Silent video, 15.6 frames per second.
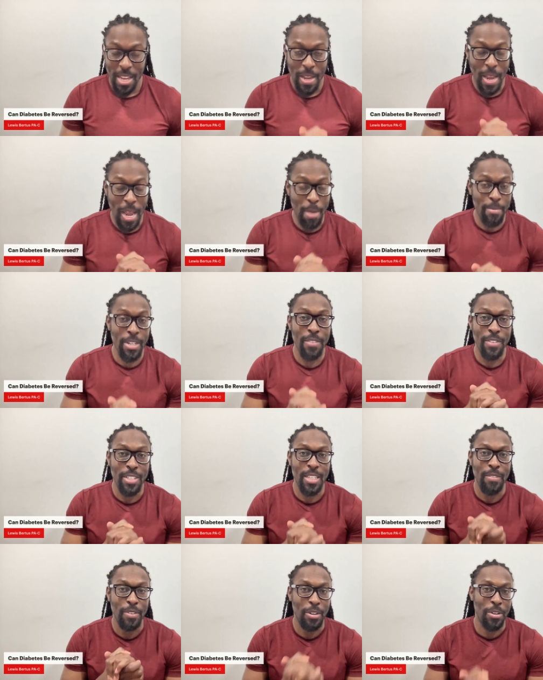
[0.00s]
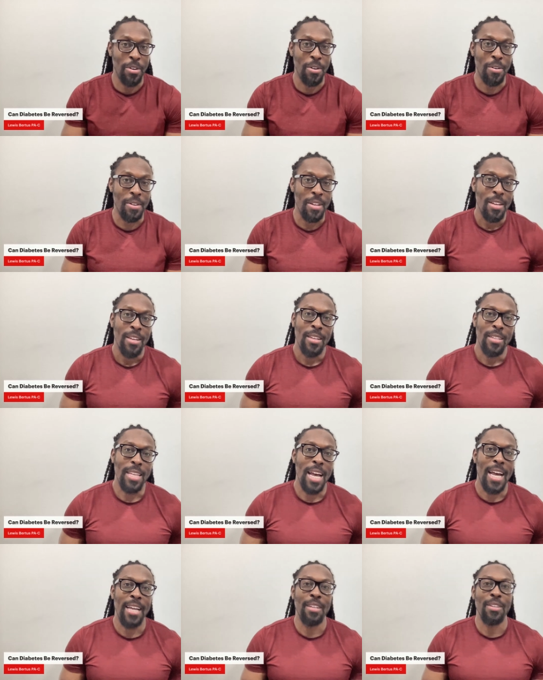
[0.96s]
How many of us have heard
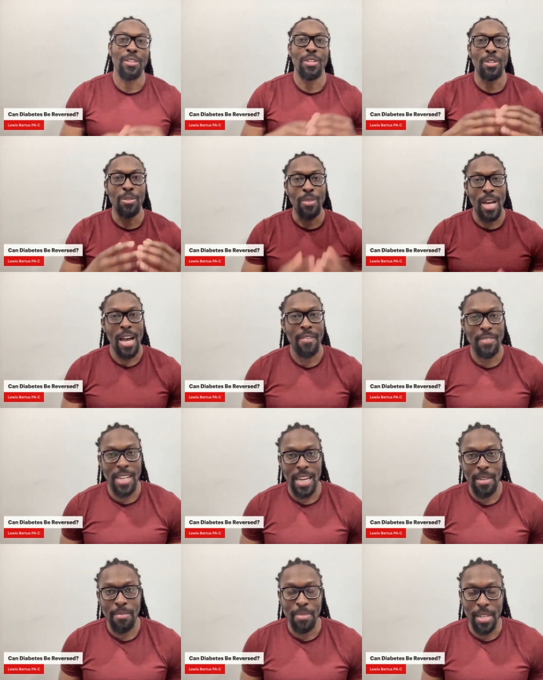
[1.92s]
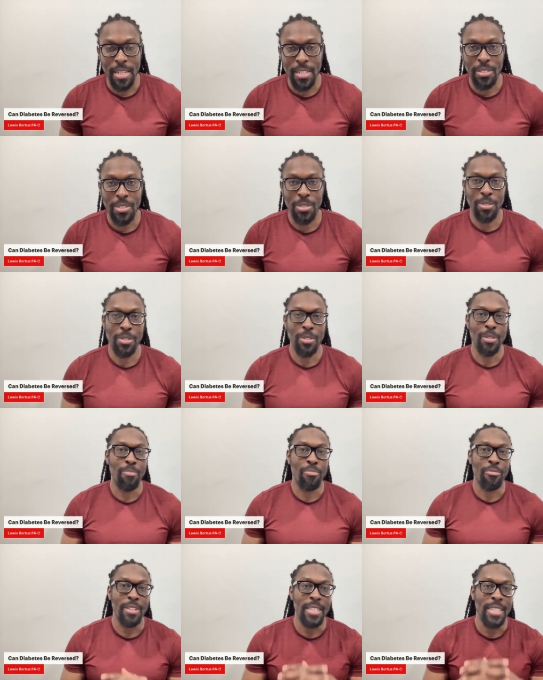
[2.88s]
that you have diabetes or you're
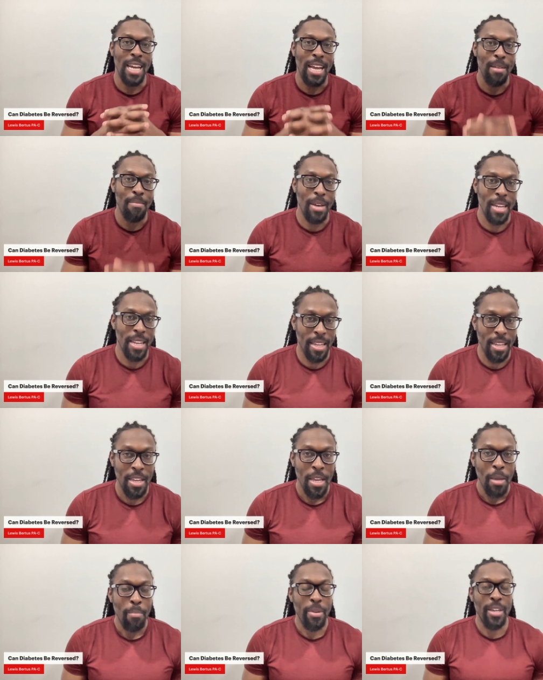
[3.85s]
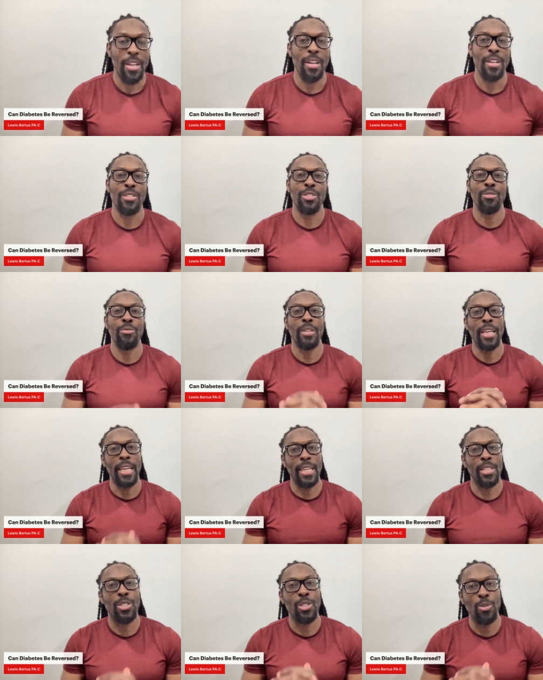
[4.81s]
pre-diabetic because you
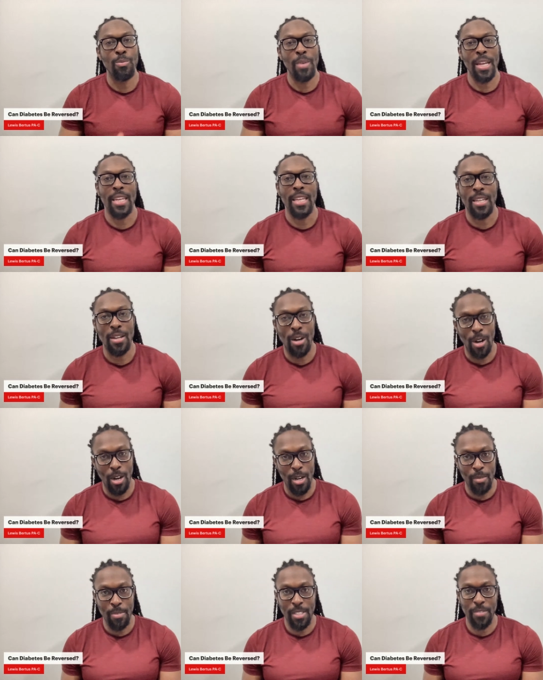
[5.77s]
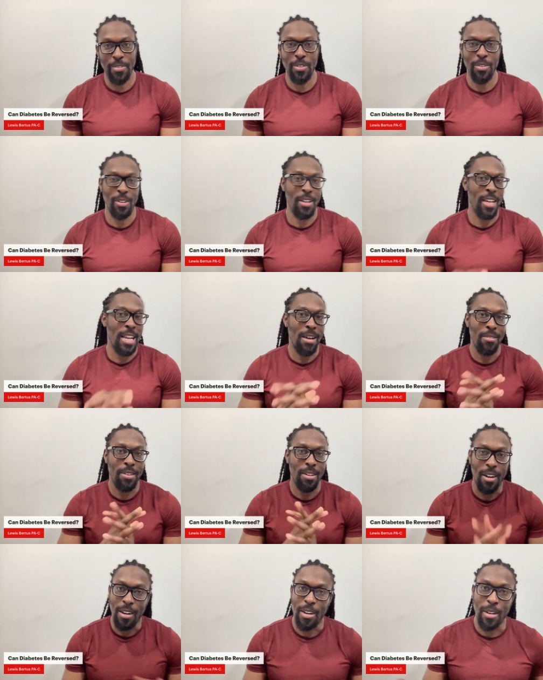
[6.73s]
eat too many carbs? If you cut out
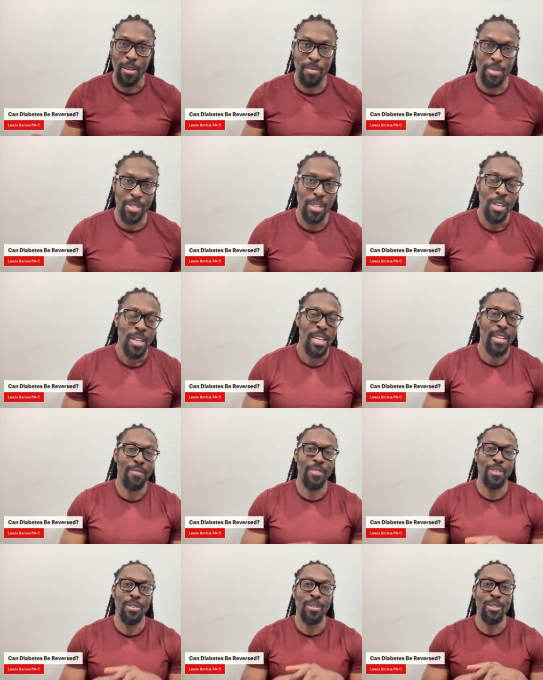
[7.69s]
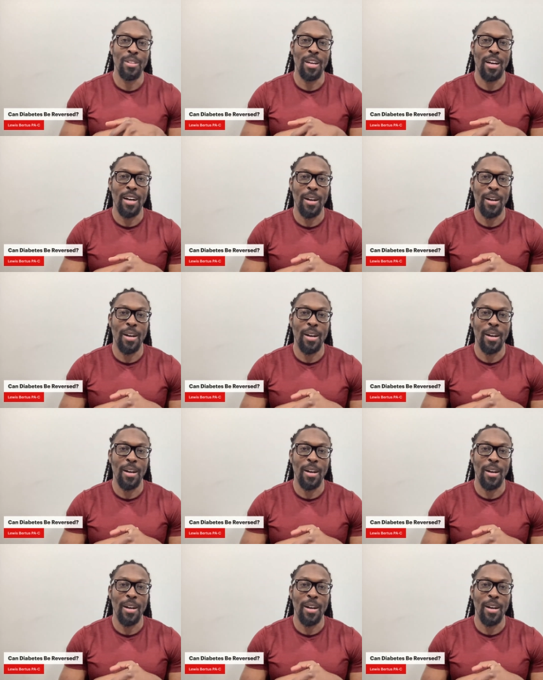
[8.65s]
carbs, if you